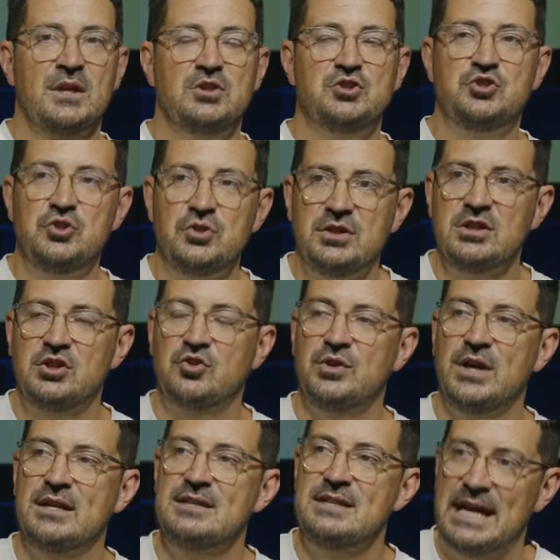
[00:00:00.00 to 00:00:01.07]
You can
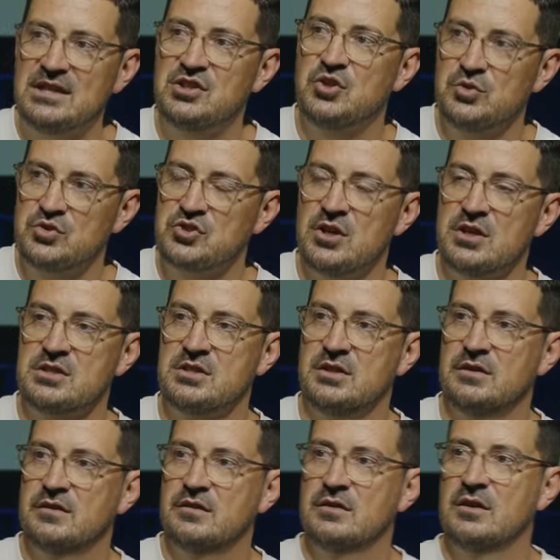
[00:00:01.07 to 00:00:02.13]
create natural
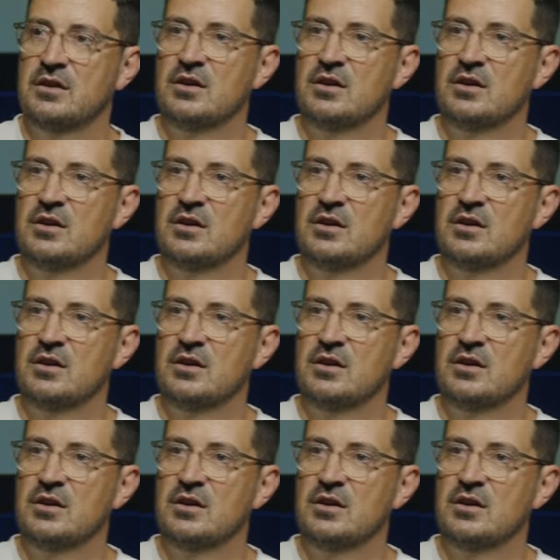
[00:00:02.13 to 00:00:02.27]
structures.